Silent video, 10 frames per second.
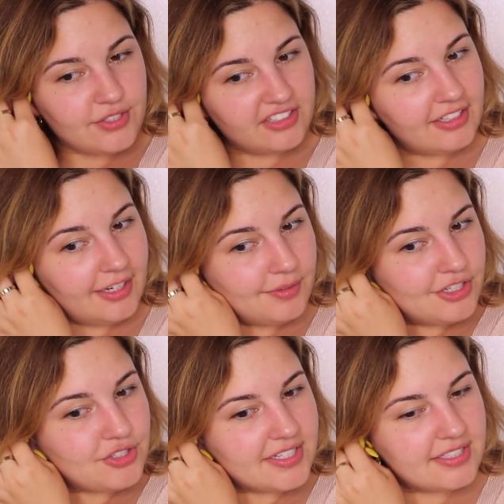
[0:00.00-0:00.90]
so I thought I would
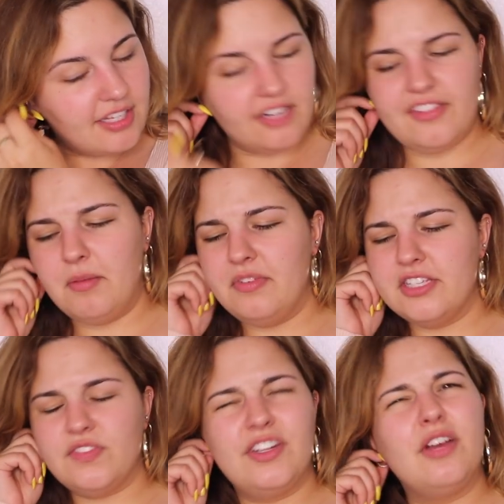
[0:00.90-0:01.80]
address a lot of them in
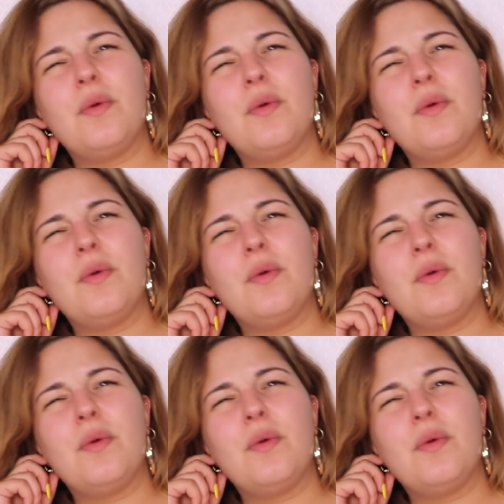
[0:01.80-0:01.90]
this video.